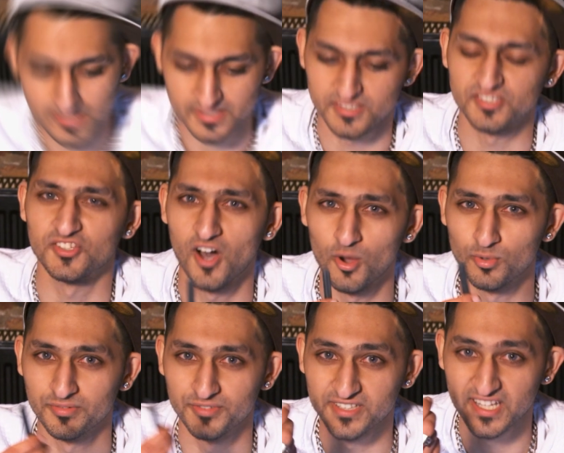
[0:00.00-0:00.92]
To start
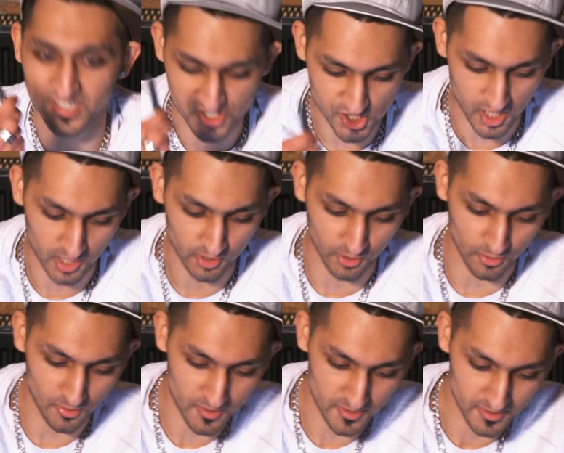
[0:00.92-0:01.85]
with, you get the
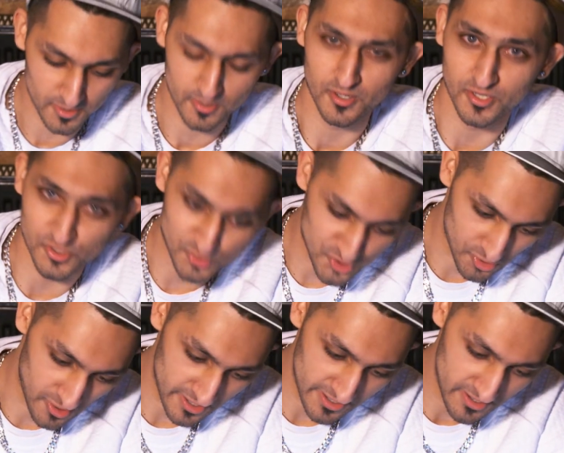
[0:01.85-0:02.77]
charcoal, you
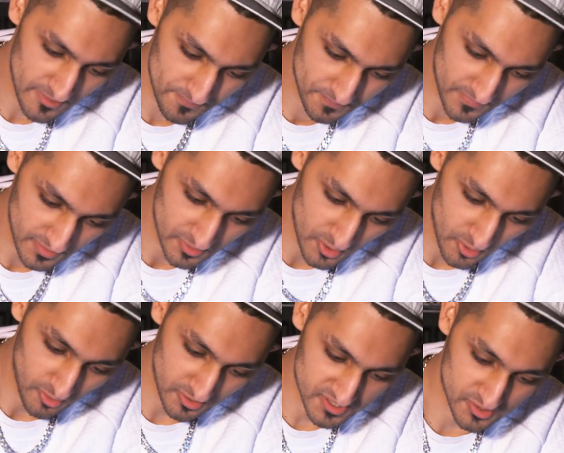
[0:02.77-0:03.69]
draw it
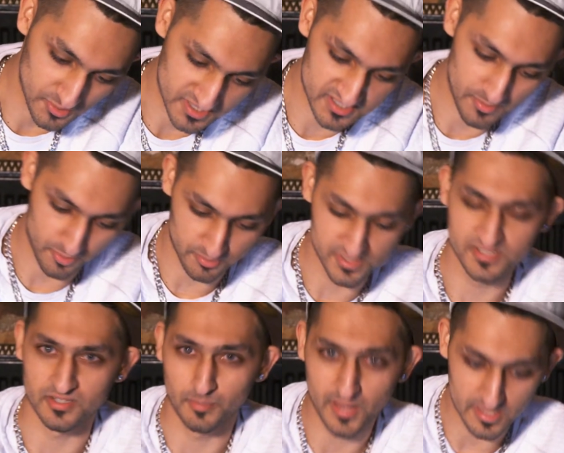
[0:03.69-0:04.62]
onto a separate
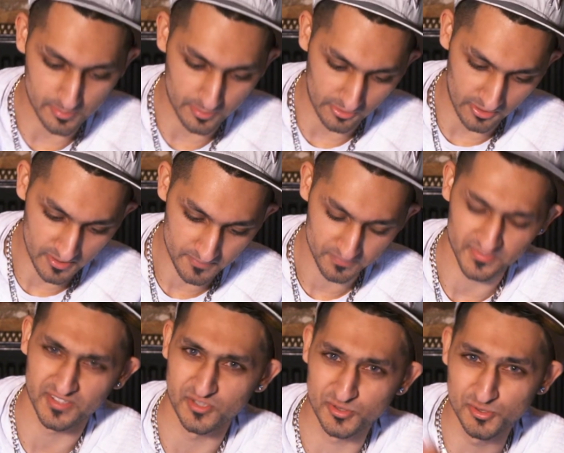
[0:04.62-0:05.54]
piece of paper,
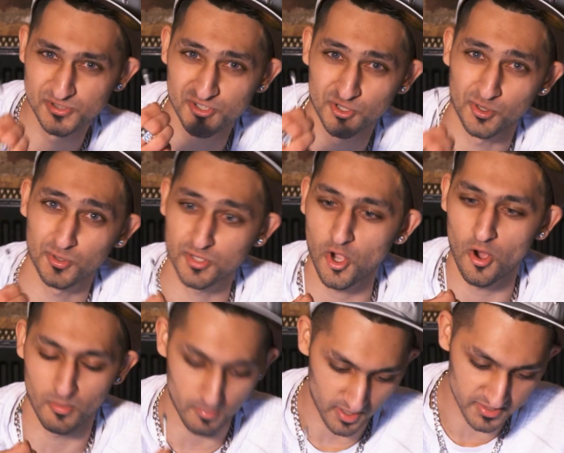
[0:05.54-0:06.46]
then you use your
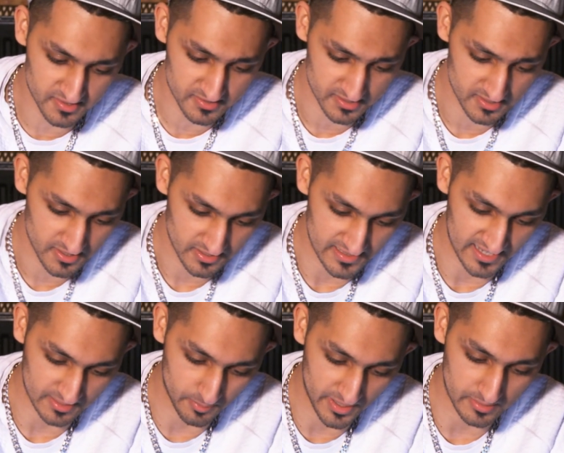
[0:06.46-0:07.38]
cotton bud,
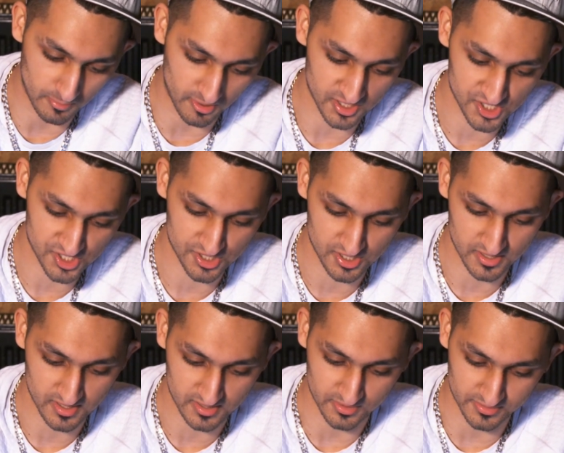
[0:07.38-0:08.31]
like a paintbrush,
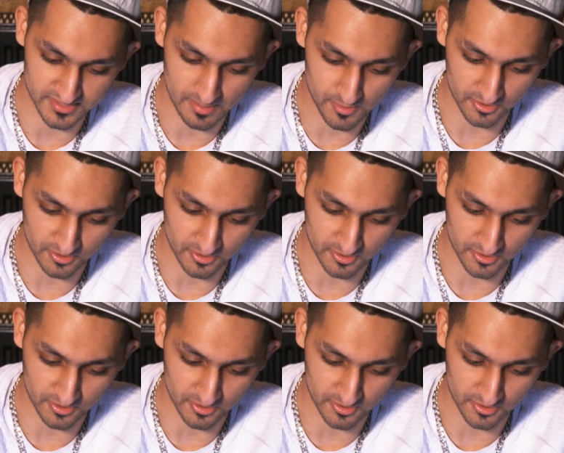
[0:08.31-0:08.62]
you dab